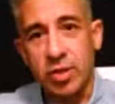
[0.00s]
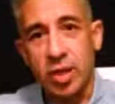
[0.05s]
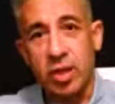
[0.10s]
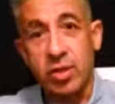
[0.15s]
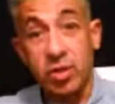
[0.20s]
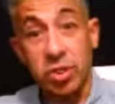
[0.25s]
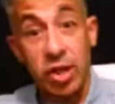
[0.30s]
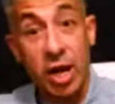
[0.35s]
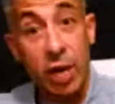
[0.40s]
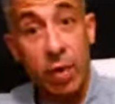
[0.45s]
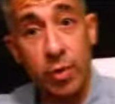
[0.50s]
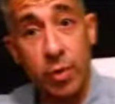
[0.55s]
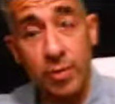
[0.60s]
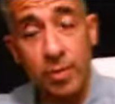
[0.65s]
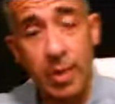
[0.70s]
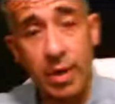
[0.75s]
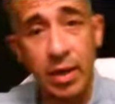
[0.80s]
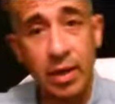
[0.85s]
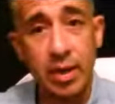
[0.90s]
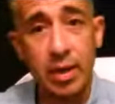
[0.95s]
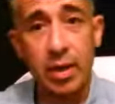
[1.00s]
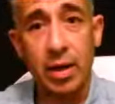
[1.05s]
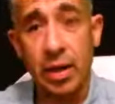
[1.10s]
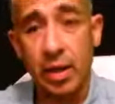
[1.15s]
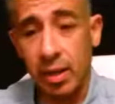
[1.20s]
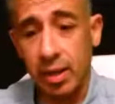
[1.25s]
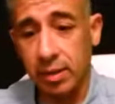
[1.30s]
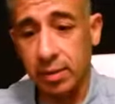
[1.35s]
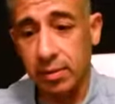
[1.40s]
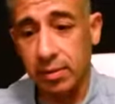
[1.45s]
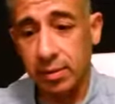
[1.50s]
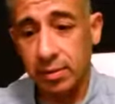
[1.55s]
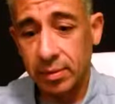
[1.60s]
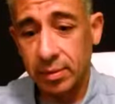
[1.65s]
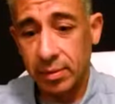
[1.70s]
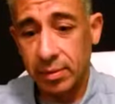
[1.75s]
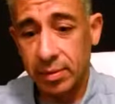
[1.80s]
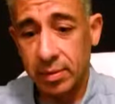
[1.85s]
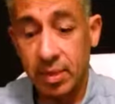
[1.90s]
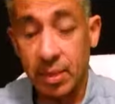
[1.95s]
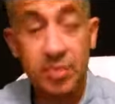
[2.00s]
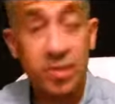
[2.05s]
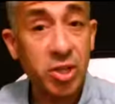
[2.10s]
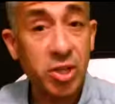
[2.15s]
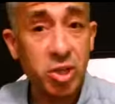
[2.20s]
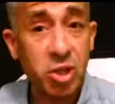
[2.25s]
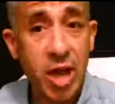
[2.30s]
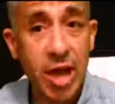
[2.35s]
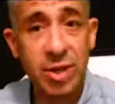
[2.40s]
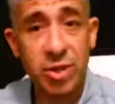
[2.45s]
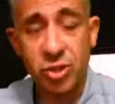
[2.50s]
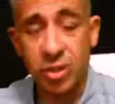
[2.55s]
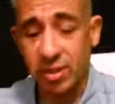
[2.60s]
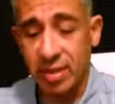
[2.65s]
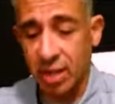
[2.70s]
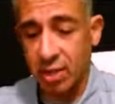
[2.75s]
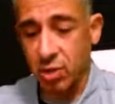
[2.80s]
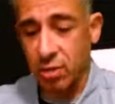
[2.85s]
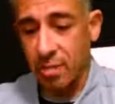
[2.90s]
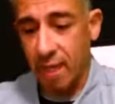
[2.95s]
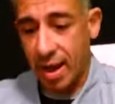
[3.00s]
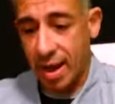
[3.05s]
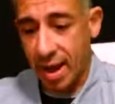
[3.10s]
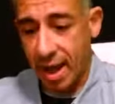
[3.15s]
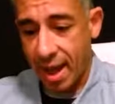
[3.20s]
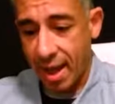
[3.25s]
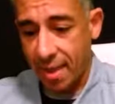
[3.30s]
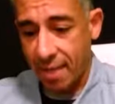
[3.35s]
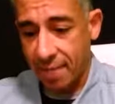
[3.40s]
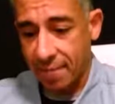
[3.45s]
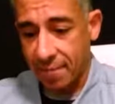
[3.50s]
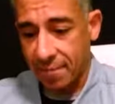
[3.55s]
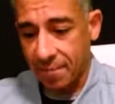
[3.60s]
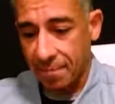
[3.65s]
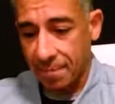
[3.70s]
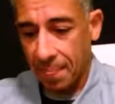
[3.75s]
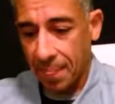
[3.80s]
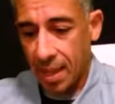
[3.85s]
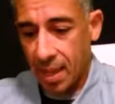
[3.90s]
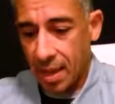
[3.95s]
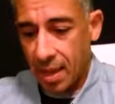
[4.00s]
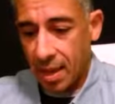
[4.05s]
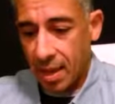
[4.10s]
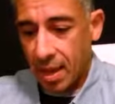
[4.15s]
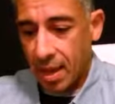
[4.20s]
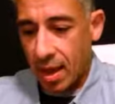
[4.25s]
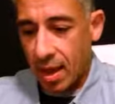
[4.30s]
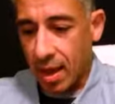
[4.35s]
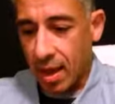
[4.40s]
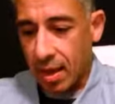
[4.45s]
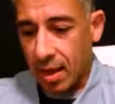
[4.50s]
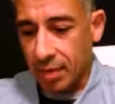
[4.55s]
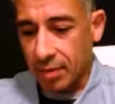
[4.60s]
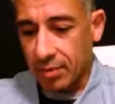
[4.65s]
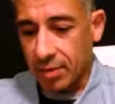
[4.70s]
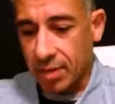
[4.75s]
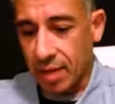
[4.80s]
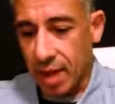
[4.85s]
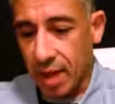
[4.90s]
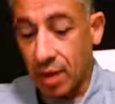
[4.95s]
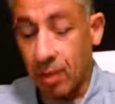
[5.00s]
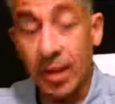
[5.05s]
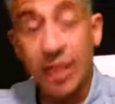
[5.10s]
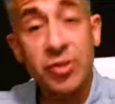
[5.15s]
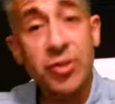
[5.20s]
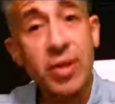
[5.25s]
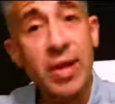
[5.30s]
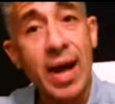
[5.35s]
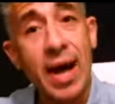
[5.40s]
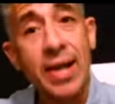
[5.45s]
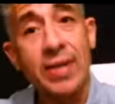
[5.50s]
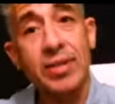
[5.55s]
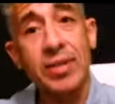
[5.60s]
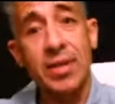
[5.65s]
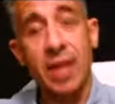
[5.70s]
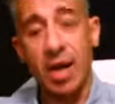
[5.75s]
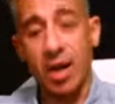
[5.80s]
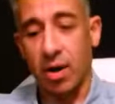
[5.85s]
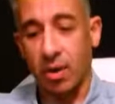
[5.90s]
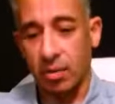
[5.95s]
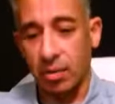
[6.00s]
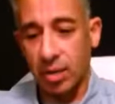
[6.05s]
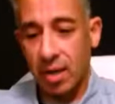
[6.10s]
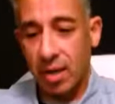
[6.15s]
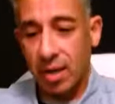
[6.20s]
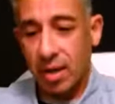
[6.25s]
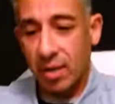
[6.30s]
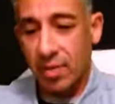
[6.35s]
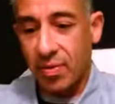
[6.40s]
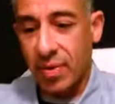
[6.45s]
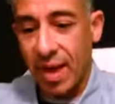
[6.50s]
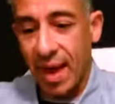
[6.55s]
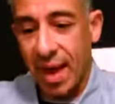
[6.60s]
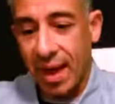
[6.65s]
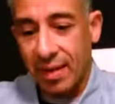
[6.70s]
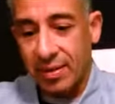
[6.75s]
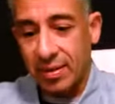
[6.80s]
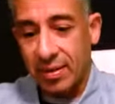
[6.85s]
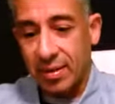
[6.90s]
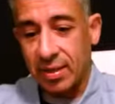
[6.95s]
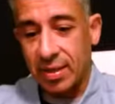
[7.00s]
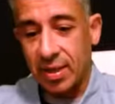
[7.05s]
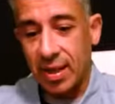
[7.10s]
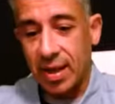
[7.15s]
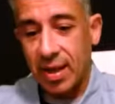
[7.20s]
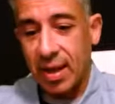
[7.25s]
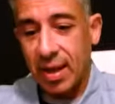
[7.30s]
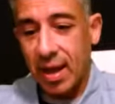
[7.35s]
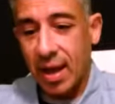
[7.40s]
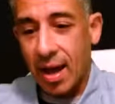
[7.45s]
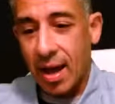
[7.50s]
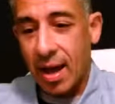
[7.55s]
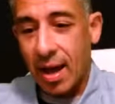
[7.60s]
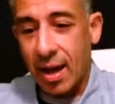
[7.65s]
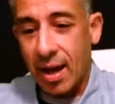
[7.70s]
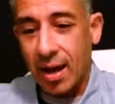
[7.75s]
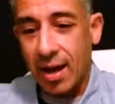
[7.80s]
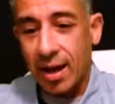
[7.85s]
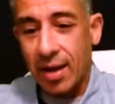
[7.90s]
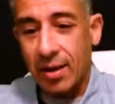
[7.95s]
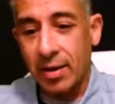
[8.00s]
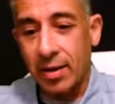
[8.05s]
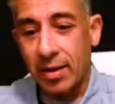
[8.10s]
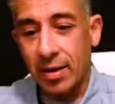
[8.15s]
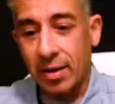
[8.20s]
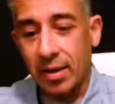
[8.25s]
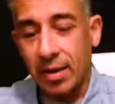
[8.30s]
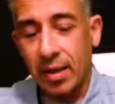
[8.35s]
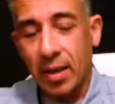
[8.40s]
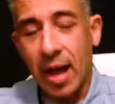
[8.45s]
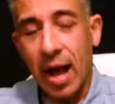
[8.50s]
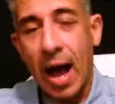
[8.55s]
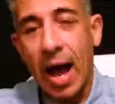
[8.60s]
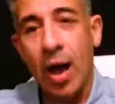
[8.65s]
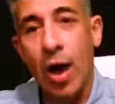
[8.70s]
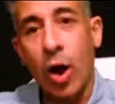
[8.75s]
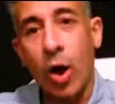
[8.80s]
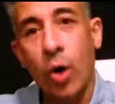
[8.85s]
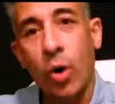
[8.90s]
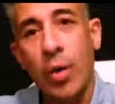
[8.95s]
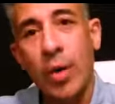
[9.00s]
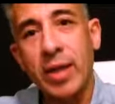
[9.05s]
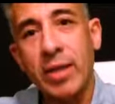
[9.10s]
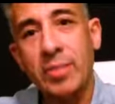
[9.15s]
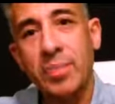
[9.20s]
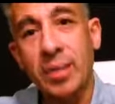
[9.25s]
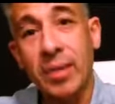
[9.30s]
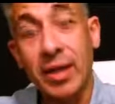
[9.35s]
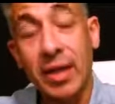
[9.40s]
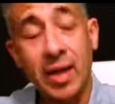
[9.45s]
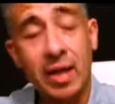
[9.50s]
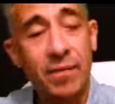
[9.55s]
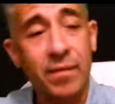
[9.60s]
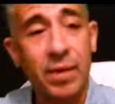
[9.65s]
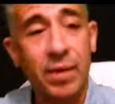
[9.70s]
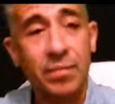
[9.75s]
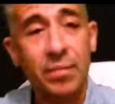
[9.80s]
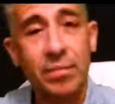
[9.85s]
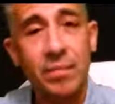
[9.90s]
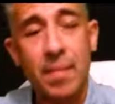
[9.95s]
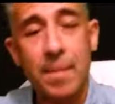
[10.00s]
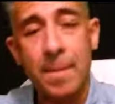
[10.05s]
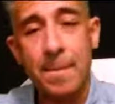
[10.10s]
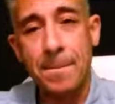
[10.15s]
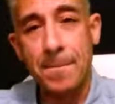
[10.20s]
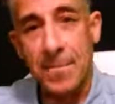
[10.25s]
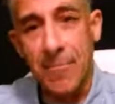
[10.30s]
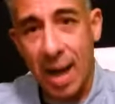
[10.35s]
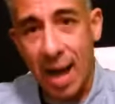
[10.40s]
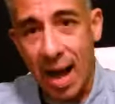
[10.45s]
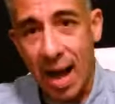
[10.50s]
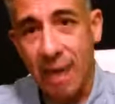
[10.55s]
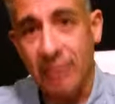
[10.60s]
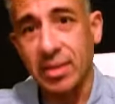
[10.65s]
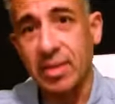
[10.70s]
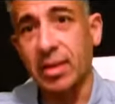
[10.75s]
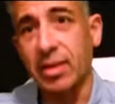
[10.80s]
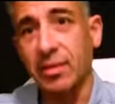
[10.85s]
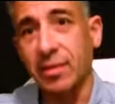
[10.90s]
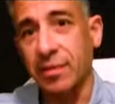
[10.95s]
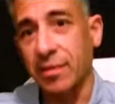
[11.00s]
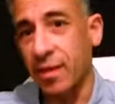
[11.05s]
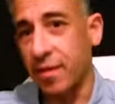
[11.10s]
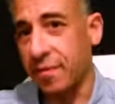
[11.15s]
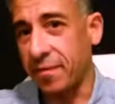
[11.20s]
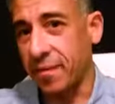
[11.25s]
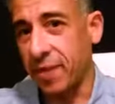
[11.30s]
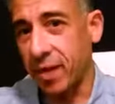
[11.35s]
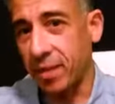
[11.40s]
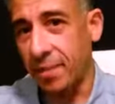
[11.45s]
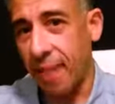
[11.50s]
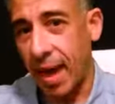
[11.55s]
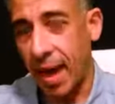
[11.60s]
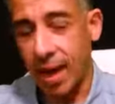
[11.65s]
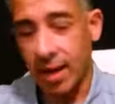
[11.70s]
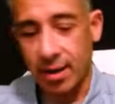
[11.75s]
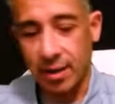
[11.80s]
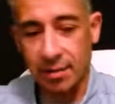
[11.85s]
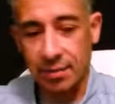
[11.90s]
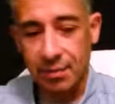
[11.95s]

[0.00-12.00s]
Share with me uh, some suggestions that you might have. And I'll let you guys know that uh, I always believe in positive feedback